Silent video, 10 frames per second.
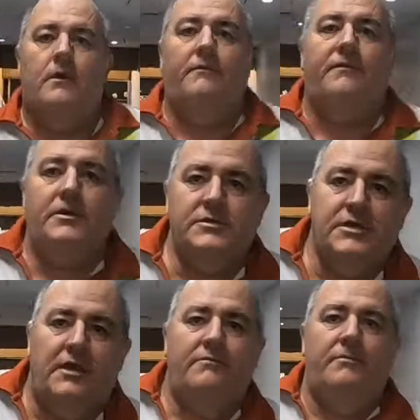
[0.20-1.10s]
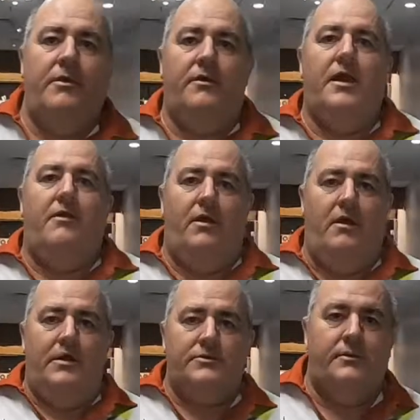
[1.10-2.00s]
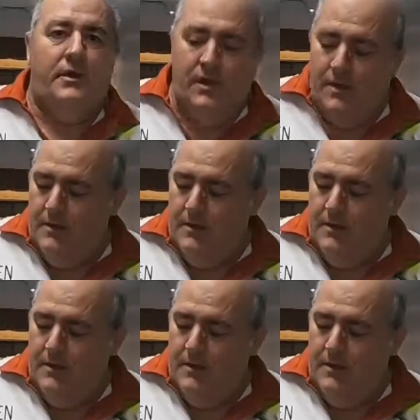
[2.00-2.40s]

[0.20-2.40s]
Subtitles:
Hi folks, Jay from Broken Arrow Archery.